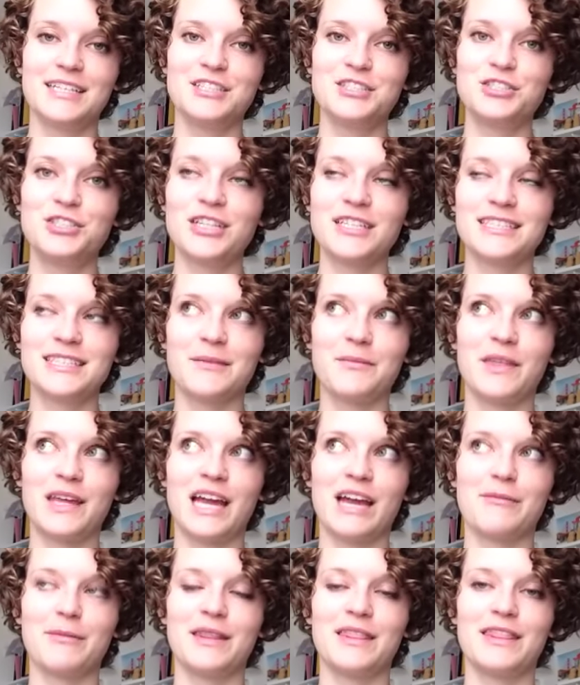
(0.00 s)
just
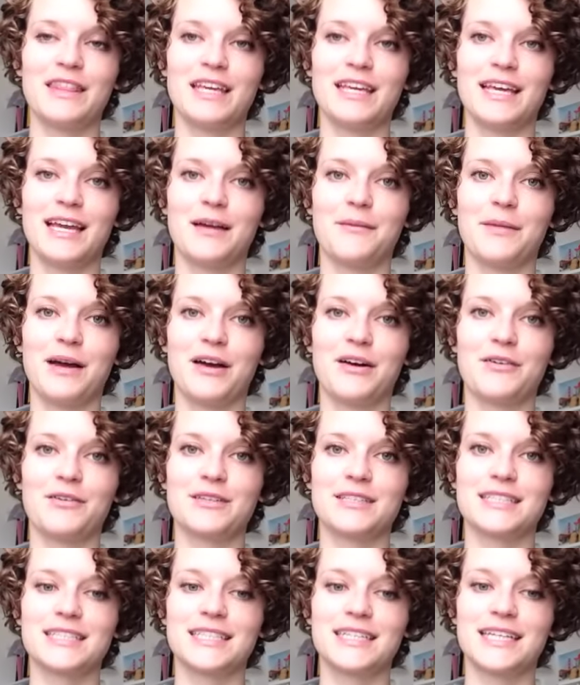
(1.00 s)
something I've been thinking
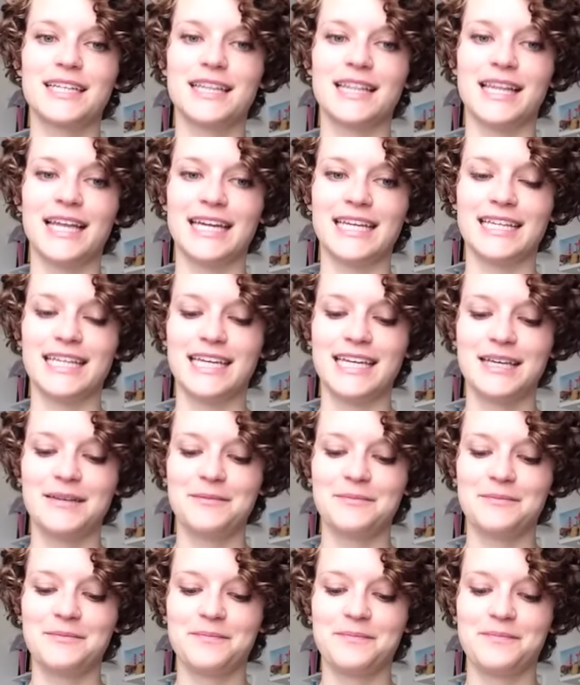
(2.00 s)
about lately,
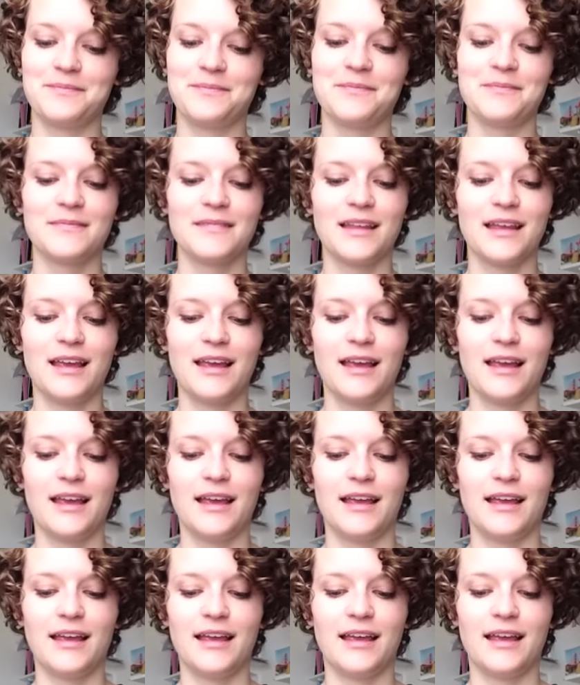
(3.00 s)

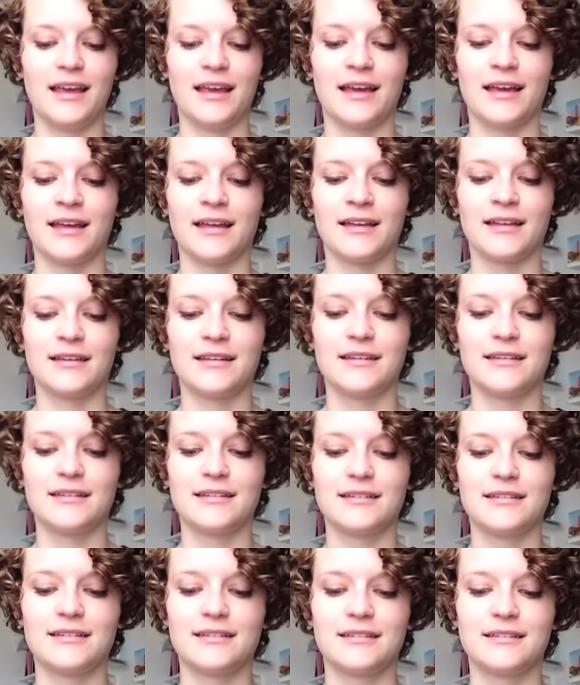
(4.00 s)

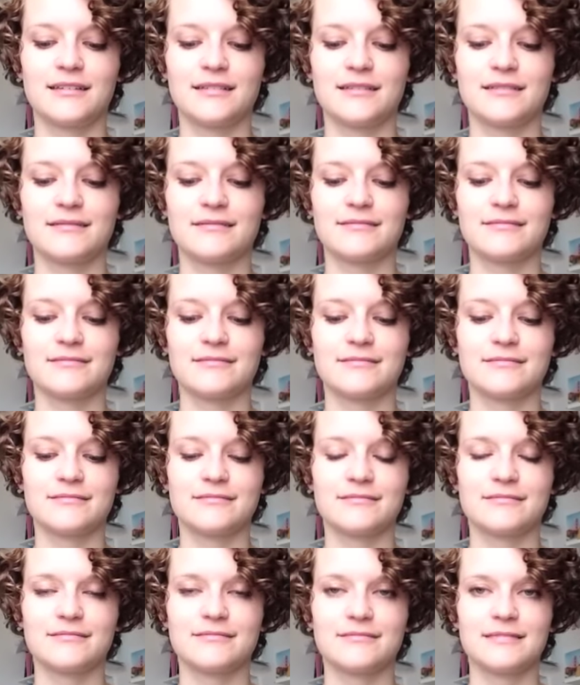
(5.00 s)
and
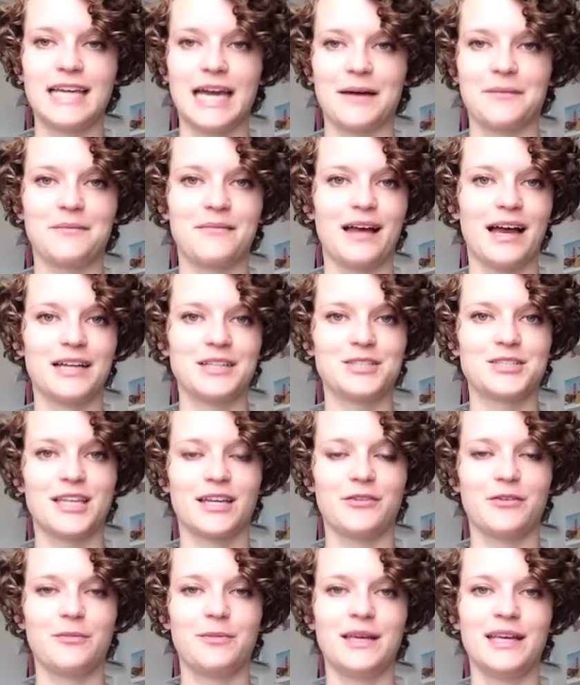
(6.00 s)
yeah, I just
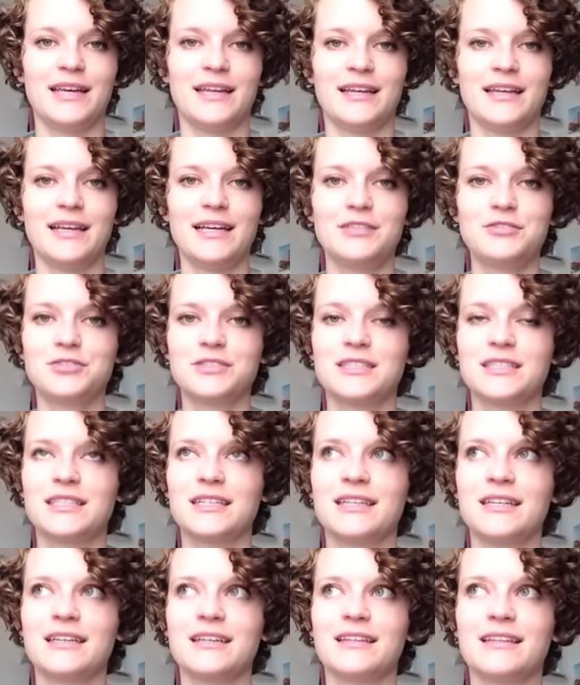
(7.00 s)
thought it would be an
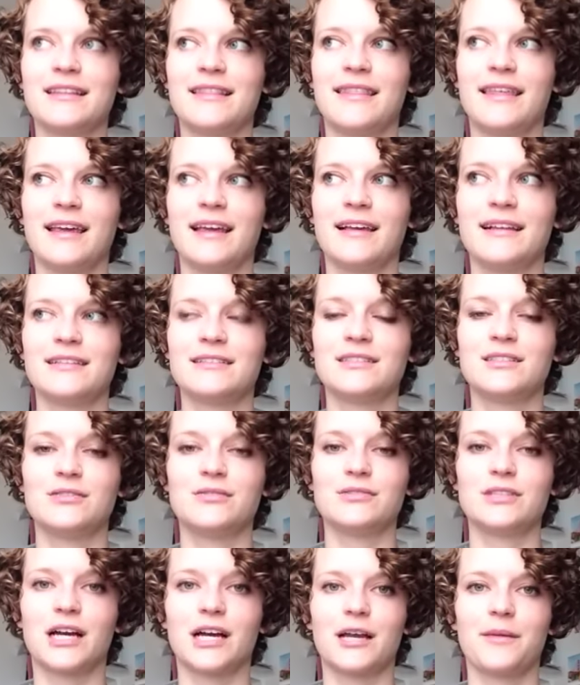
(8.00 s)
interesting thing
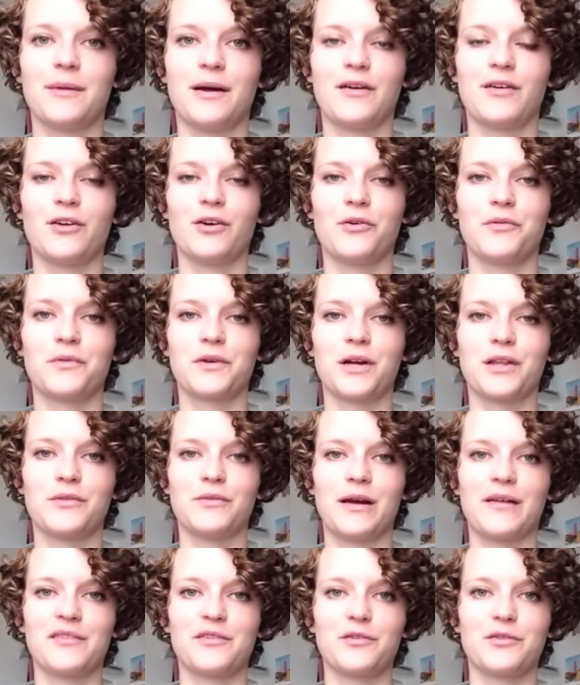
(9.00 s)
to talk about over on the
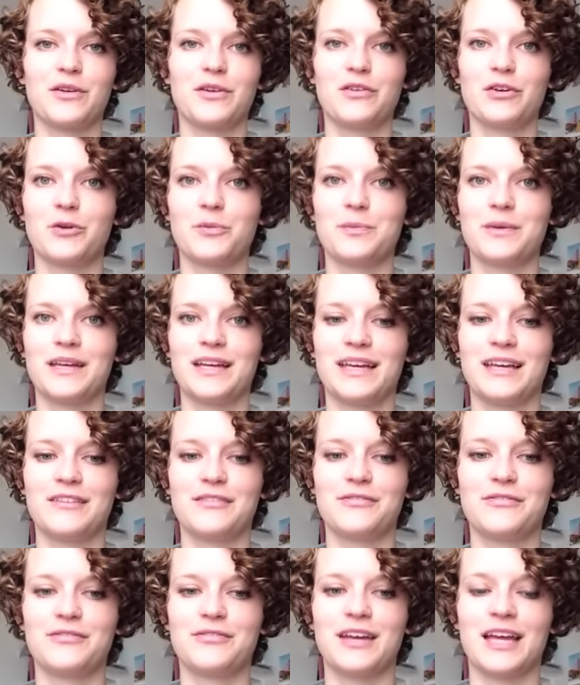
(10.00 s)
Ravelry group if
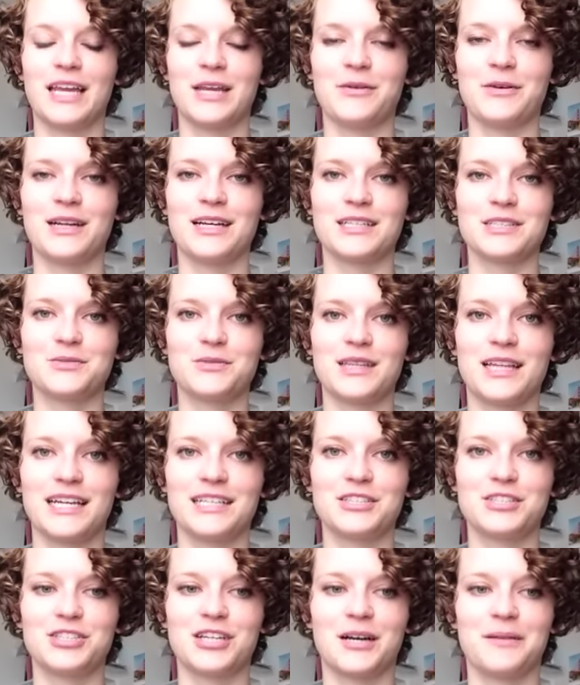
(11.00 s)
anyone else would like
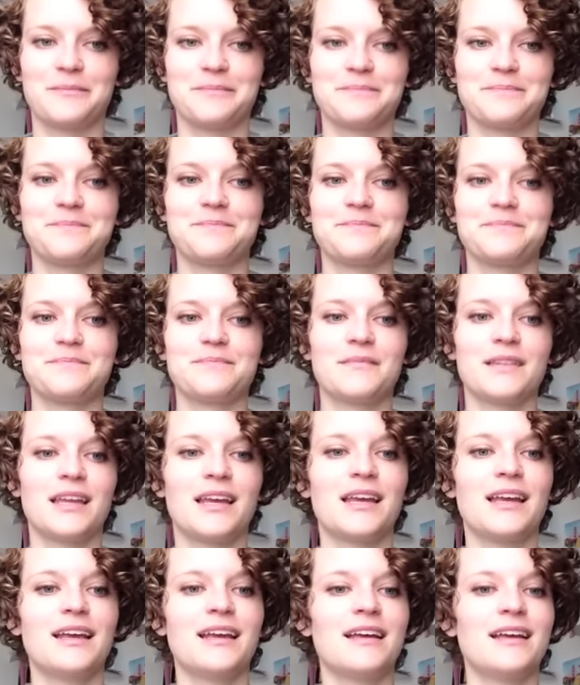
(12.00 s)
to share.
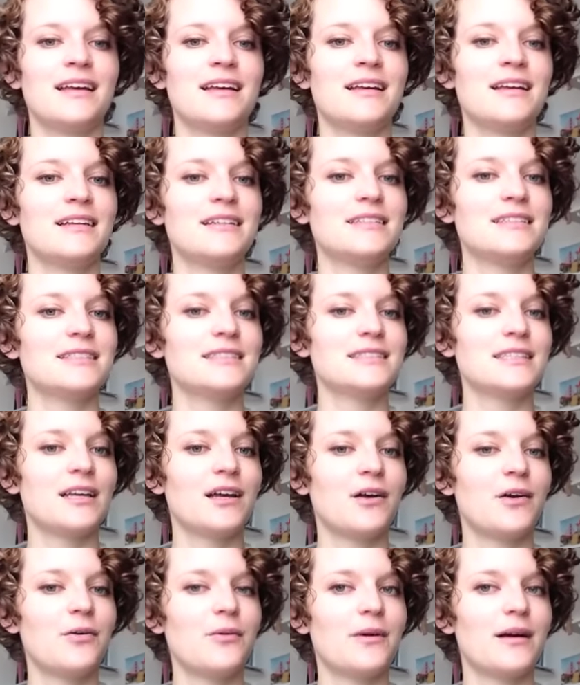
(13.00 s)

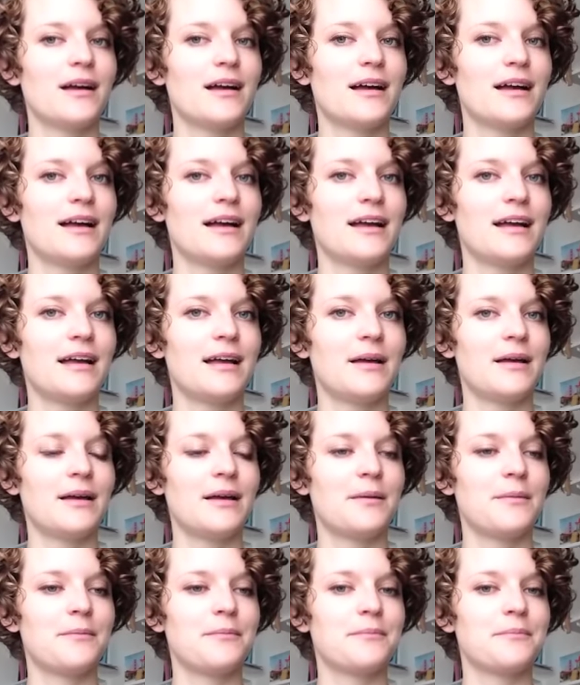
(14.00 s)
So,
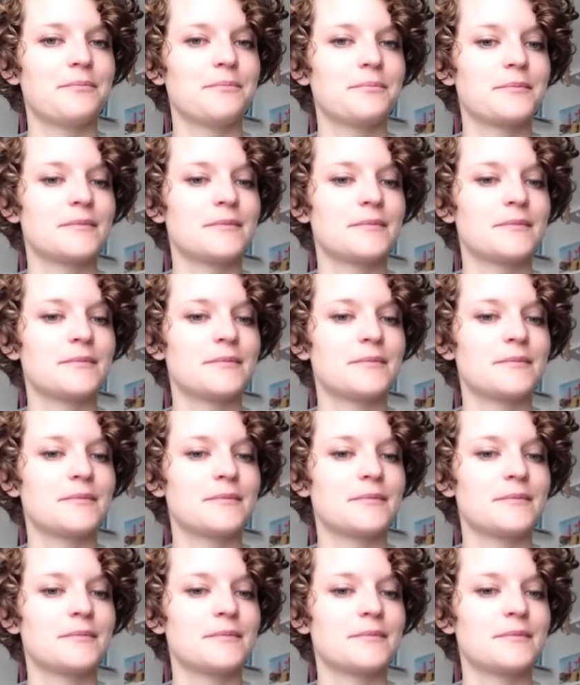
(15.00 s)
I